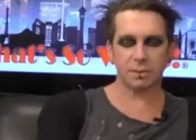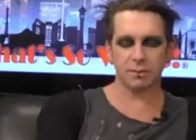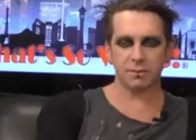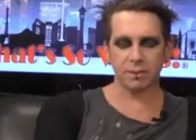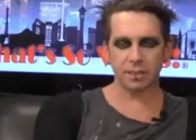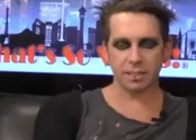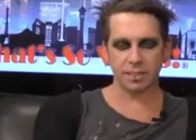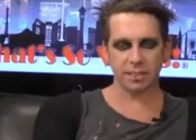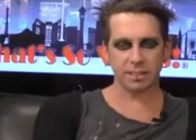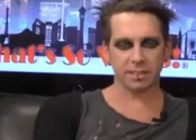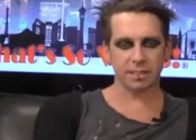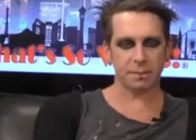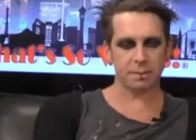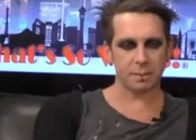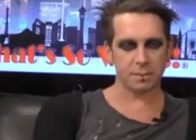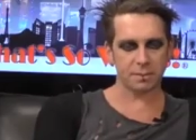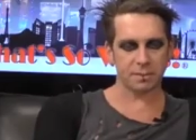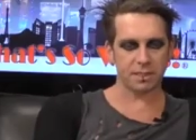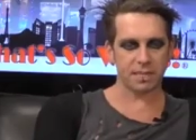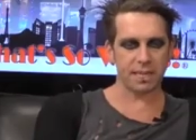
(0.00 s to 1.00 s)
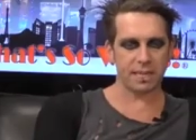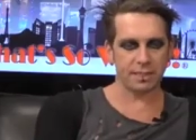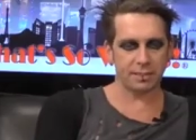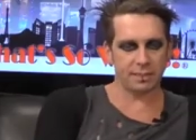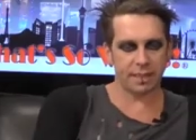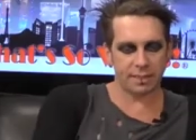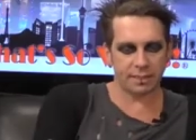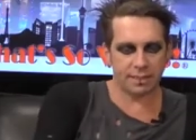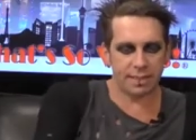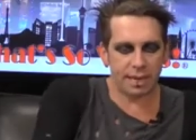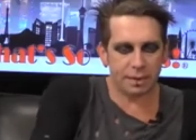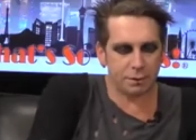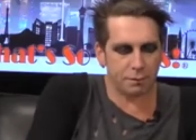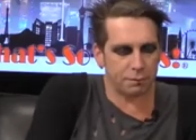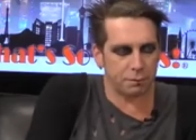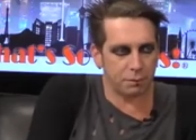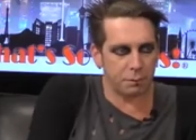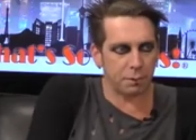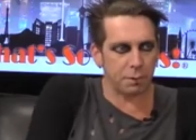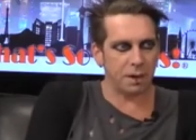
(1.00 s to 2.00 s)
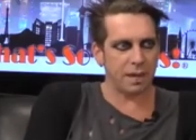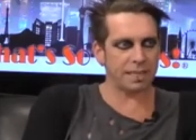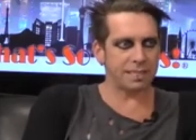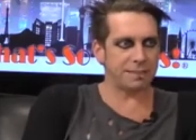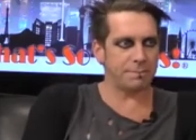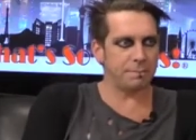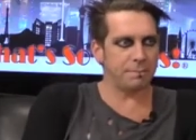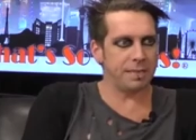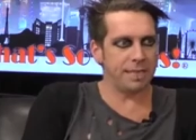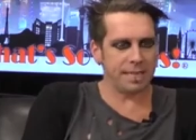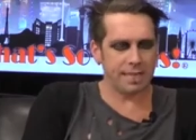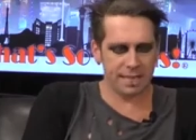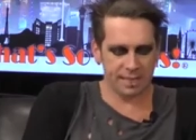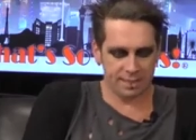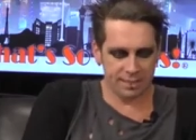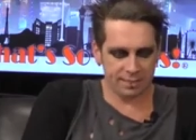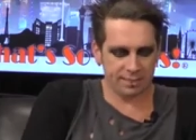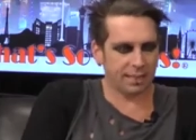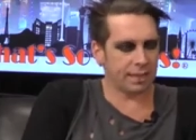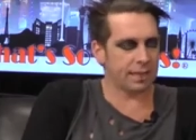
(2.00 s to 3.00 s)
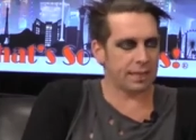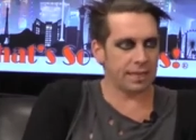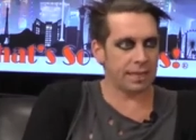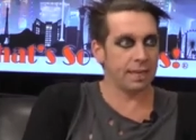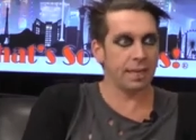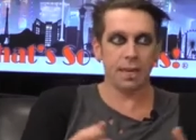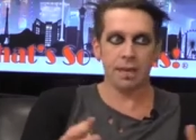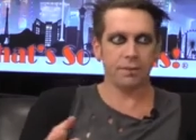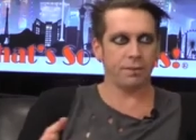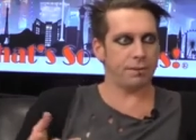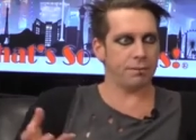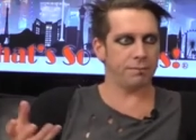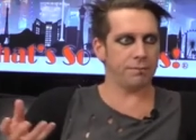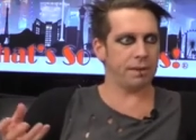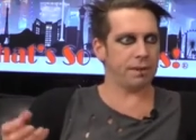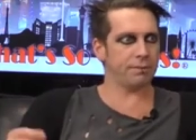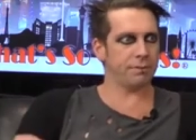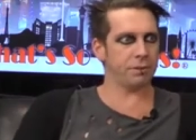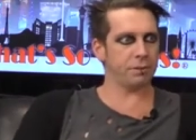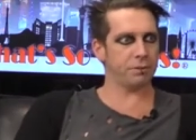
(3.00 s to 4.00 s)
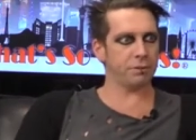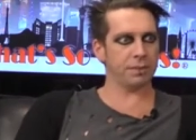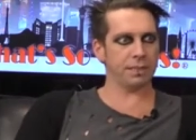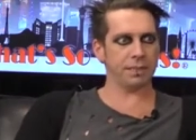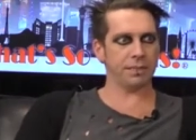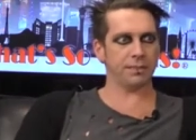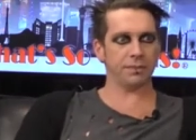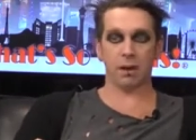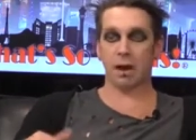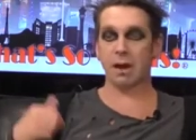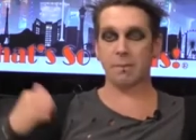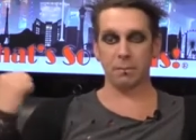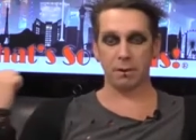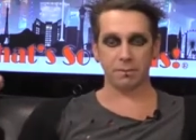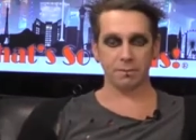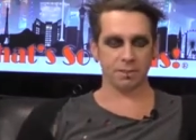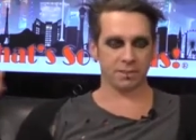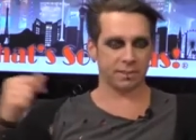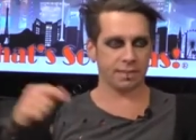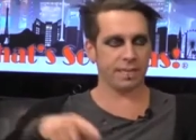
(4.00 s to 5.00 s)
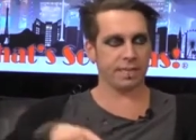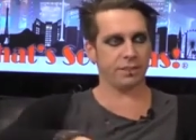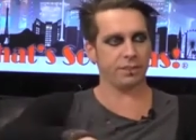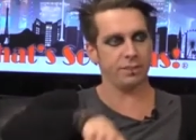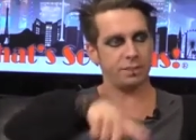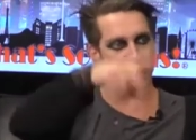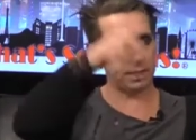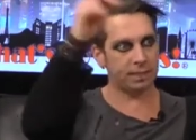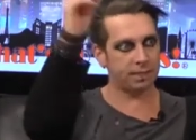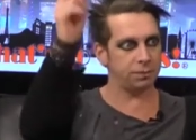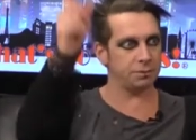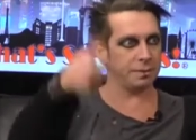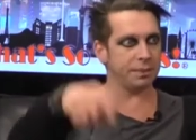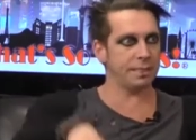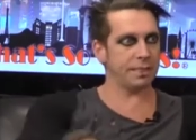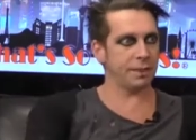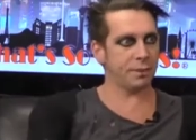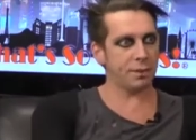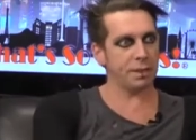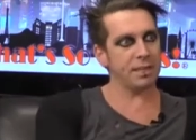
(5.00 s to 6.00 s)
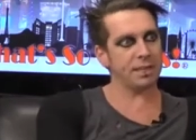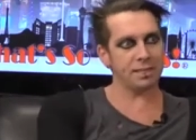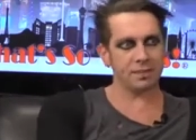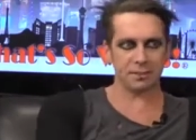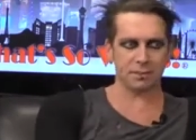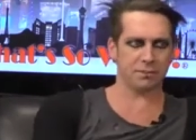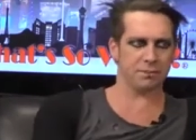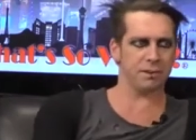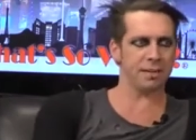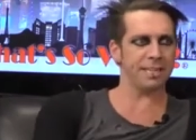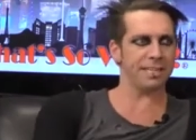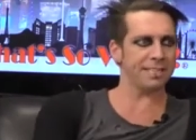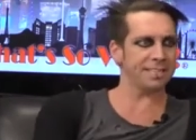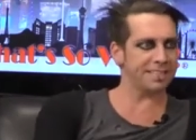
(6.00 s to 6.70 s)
of the volunteers come up on stage, they start off all quiet and meek, and then suddenly they're in front of an audience. I'm off the stage, and they're doing their thing. It's great.